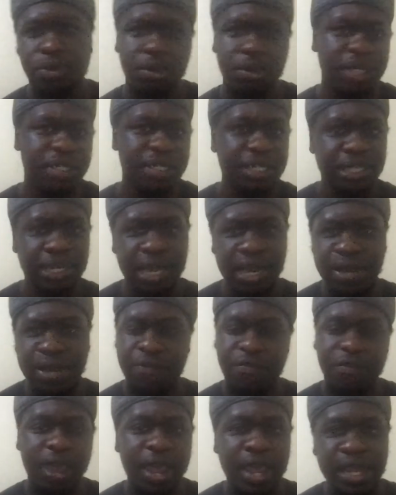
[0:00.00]
attending an
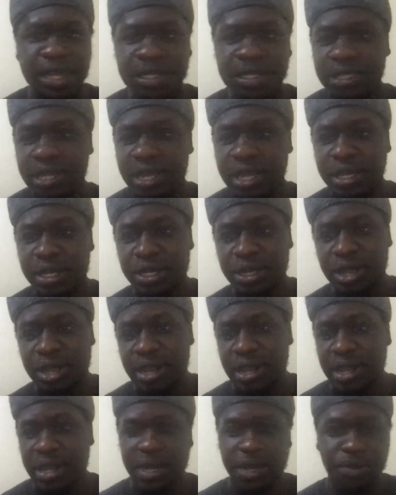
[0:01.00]
event and
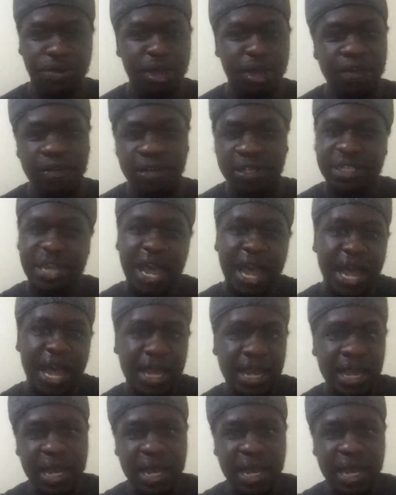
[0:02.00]
you have a tag,